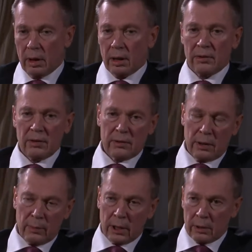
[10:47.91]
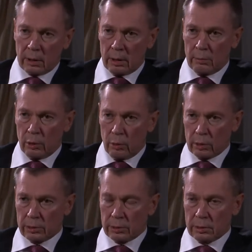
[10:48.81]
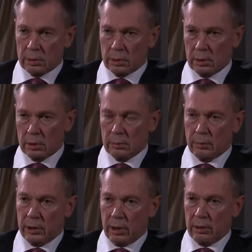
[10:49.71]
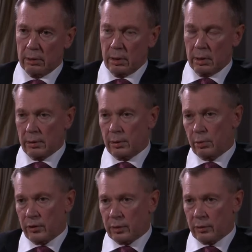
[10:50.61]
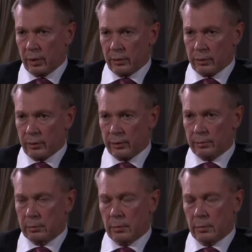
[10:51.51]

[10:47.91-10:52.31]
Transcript: are systematically blocked by the Western countries.